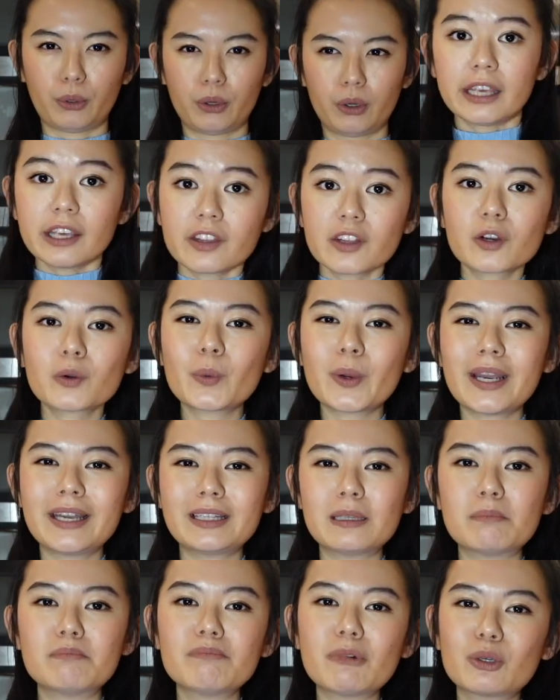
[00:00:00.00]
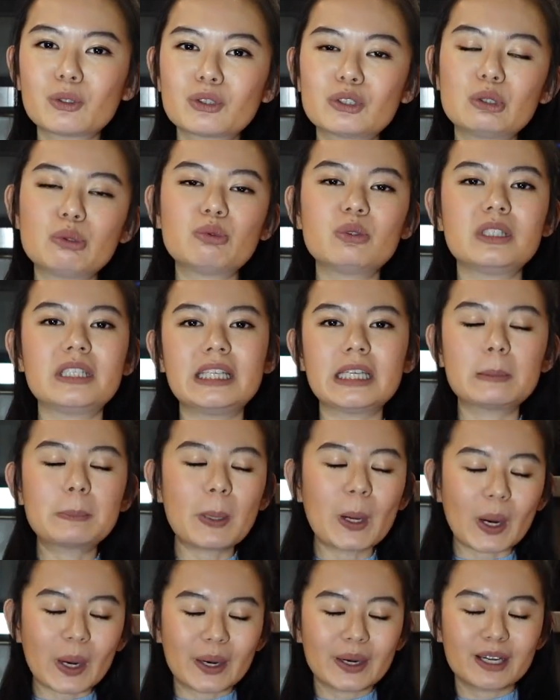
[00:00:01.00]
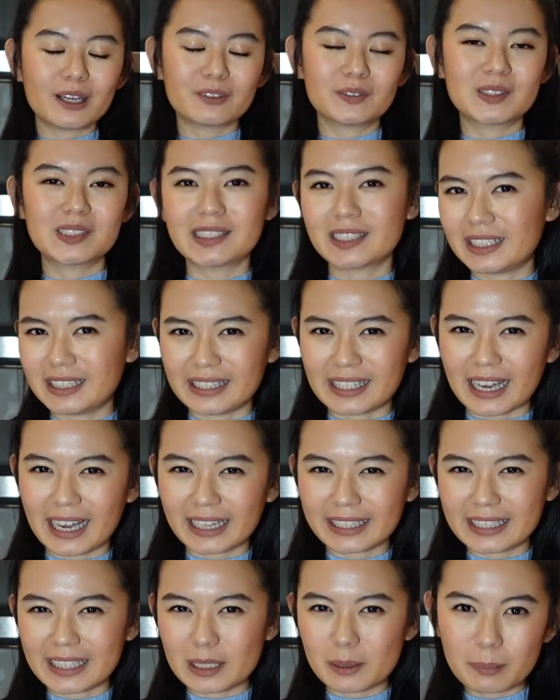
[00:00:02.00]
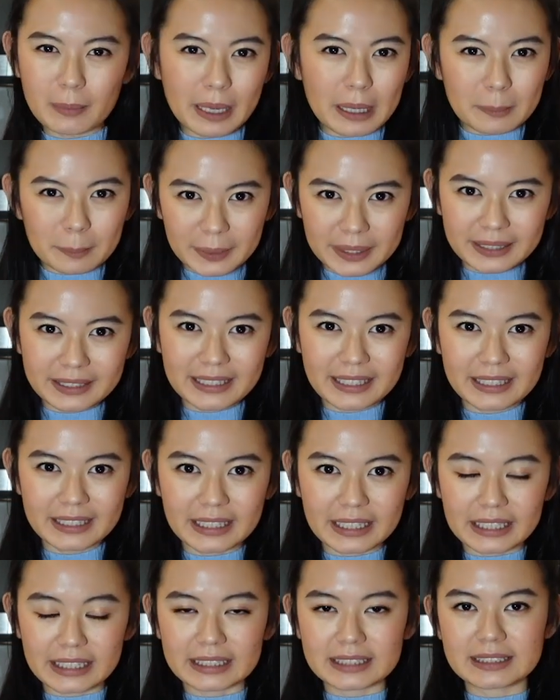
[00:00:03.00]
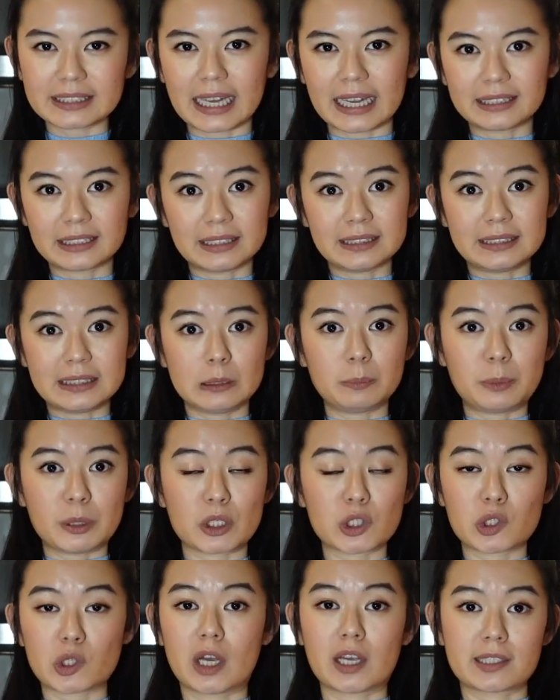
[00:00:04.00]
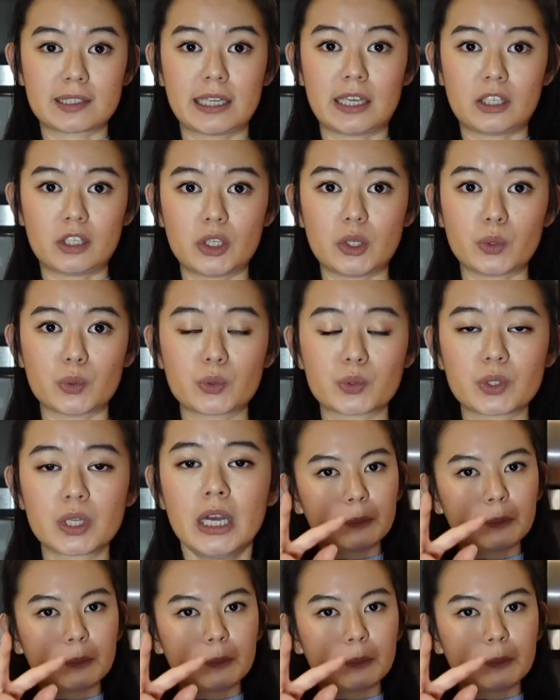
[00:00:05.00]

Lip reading: Either way, the most unique part of sukiyaki, in my opinion, is that the dipping sauce they use.